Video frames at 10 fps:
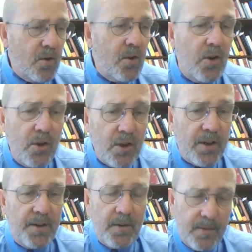
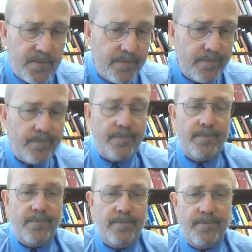good
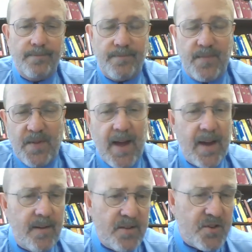
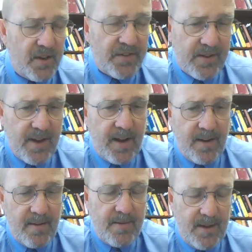that a just state
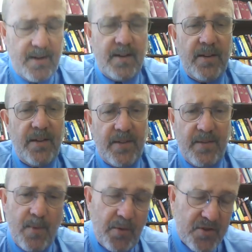is, the
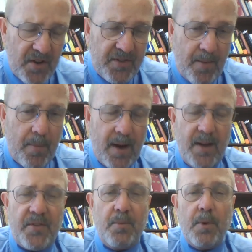most just state
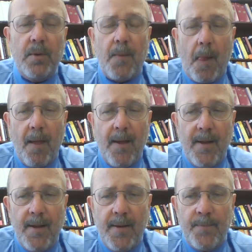possible.
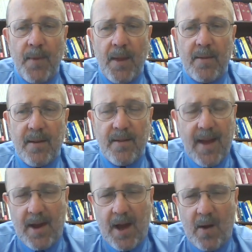Does
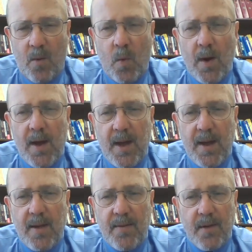that
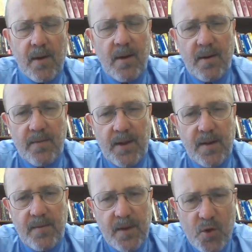outweigh the good of
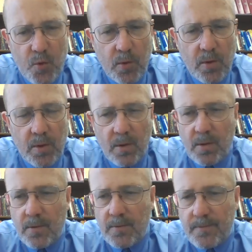individual
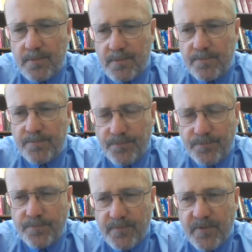
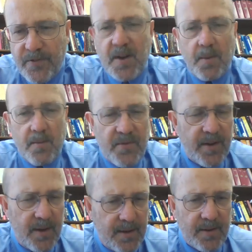
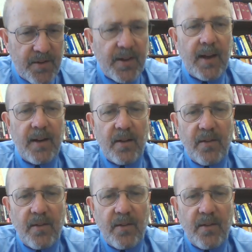freedoms and understandings?